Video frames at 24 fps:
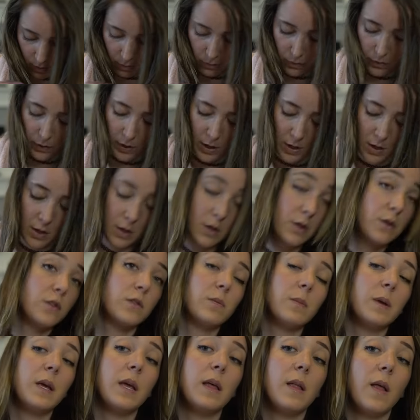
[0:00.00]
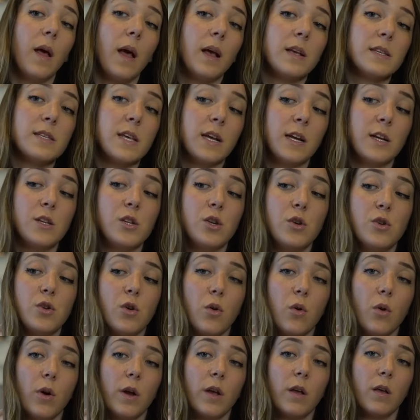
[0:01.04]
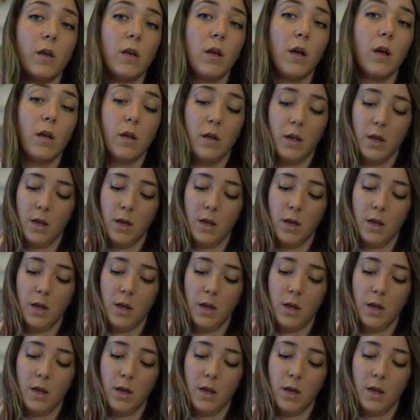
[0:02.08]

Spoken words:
Are they going to use me as like a tutorial